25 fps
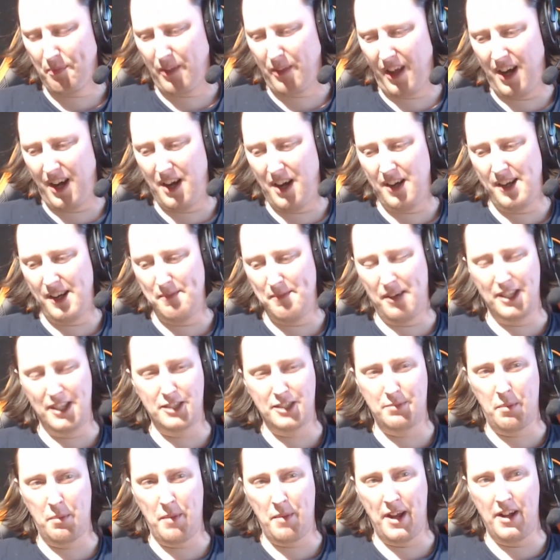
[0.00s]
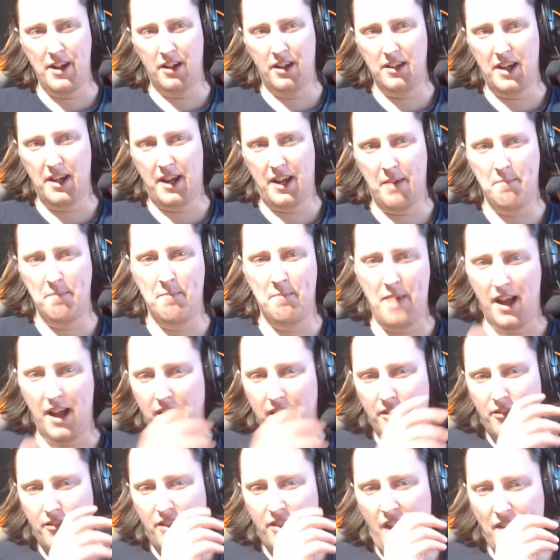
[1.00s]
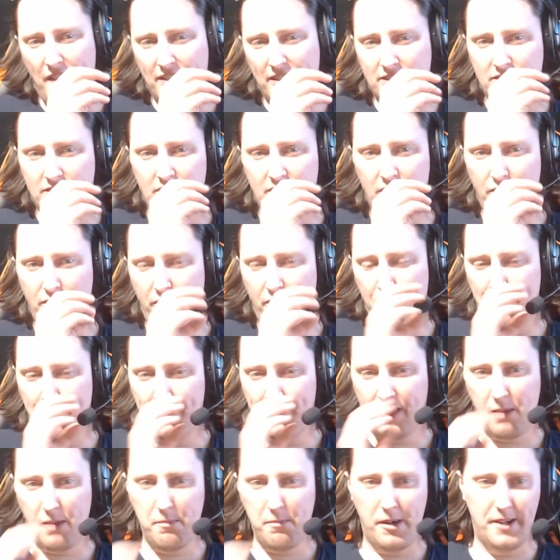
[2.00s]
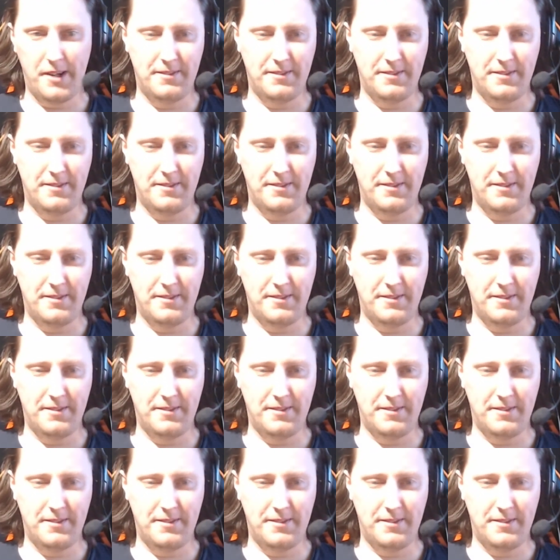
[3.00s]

It might just be me not liking melon flavoured stuff, but